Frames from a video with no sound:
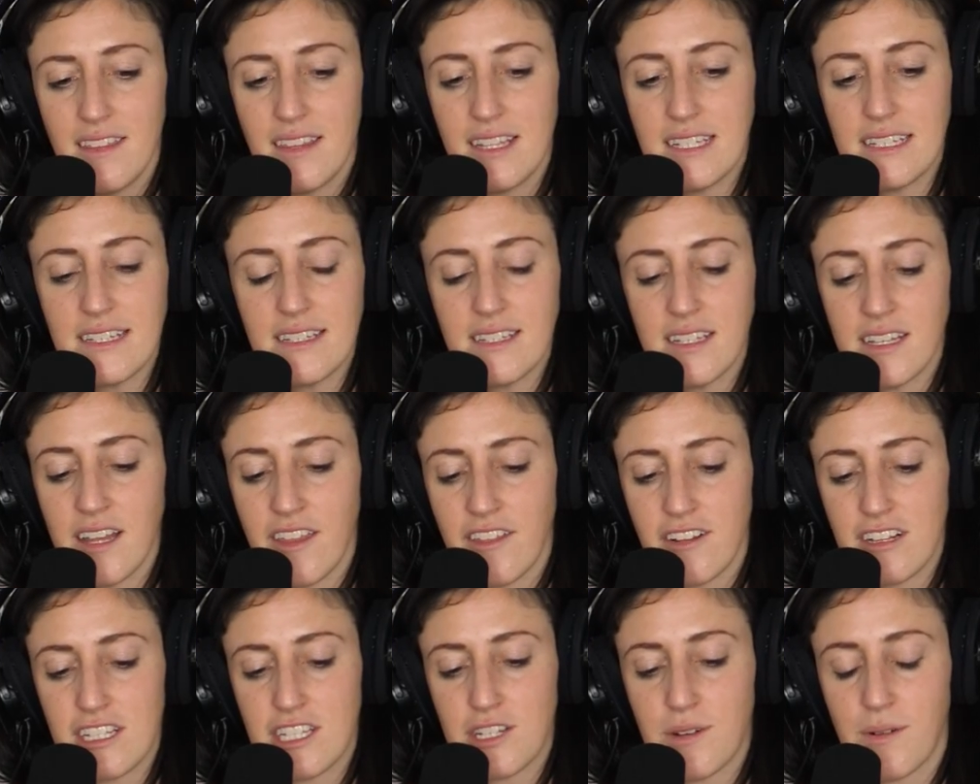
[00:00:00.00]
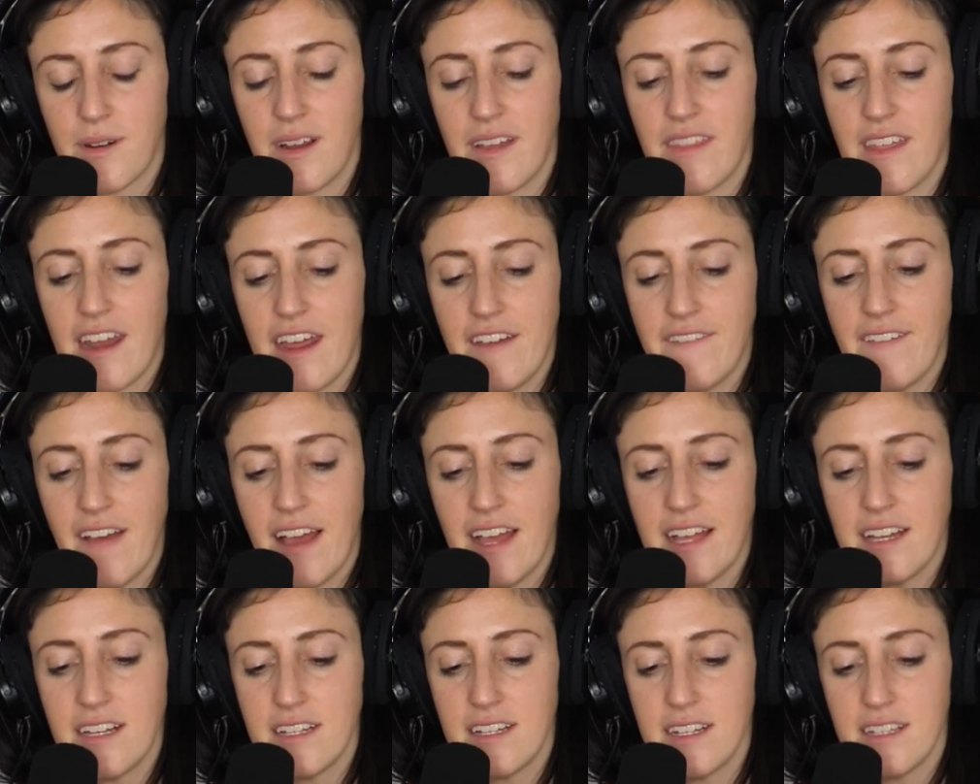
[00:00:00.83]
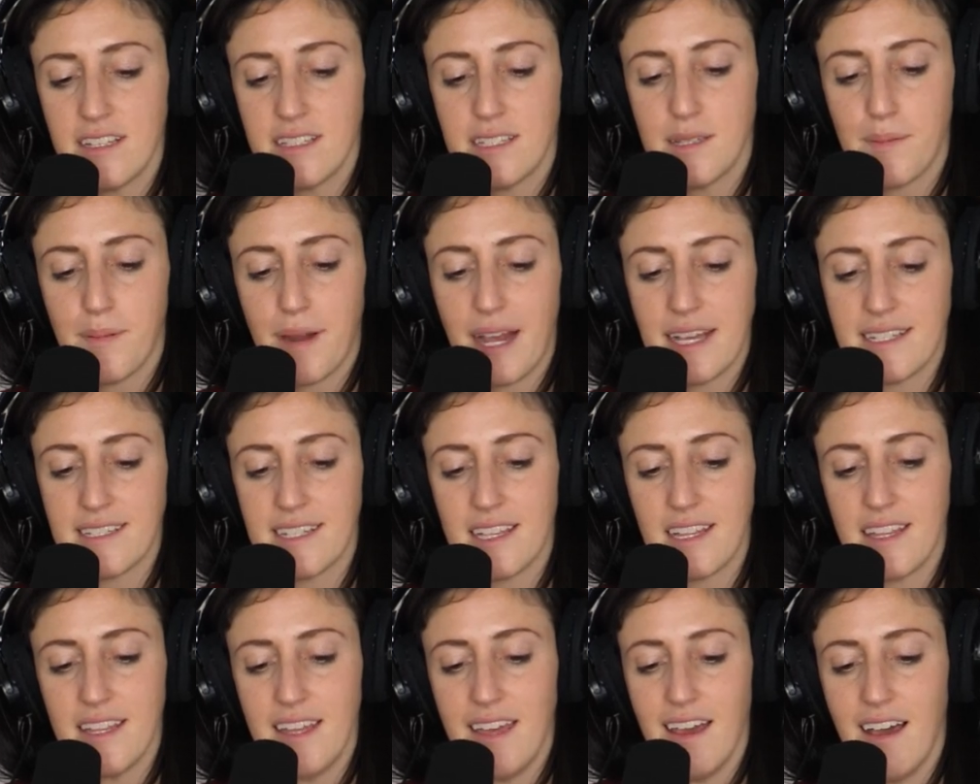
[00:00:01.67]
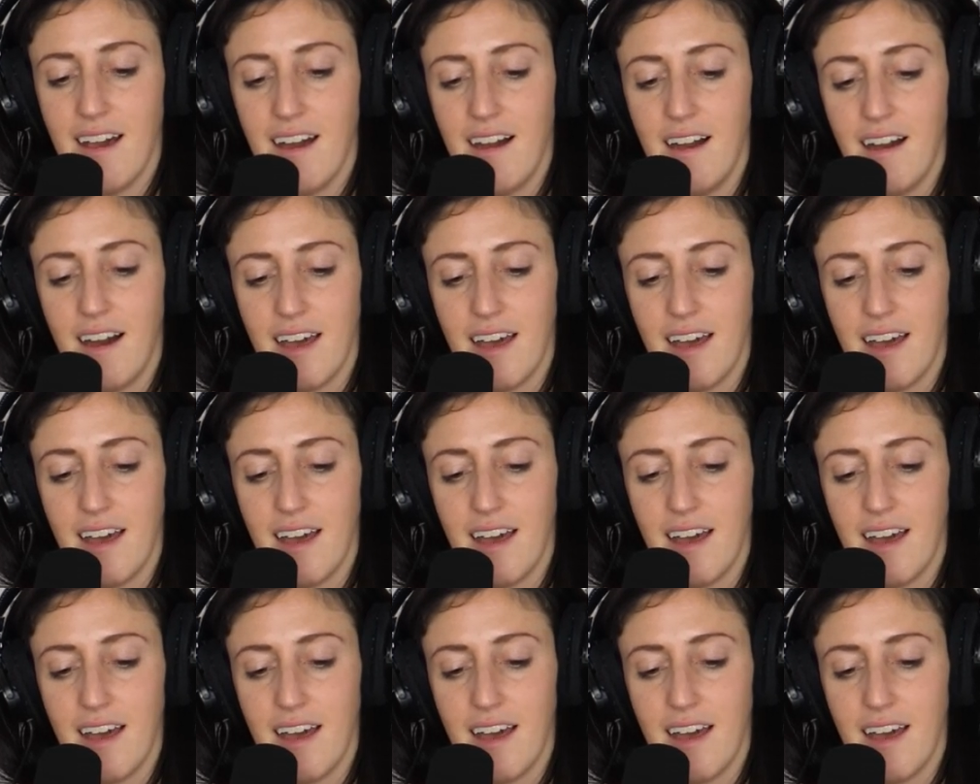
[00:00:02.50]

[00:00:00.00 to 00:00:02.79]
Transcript: This is another story that I find surprisingly